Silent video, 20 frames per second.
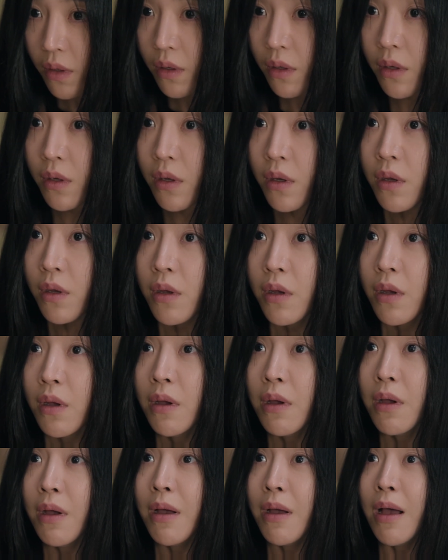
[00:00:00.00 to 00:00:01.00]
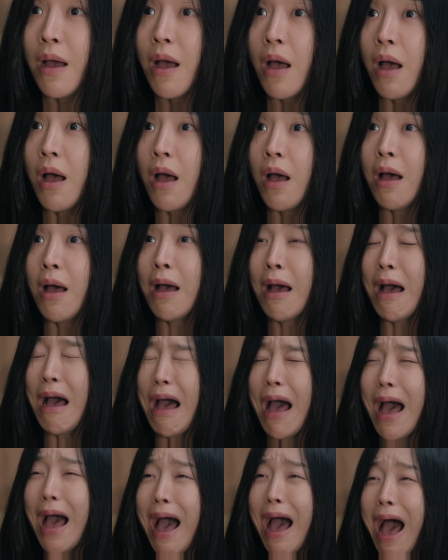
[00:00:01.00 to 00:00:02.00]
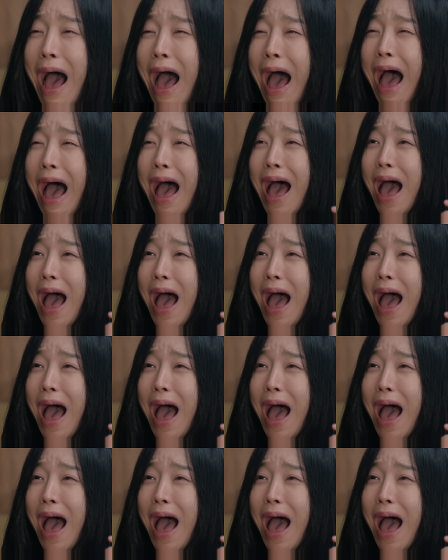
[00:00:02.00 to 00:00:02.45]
ticket. Seizing the chance, Joo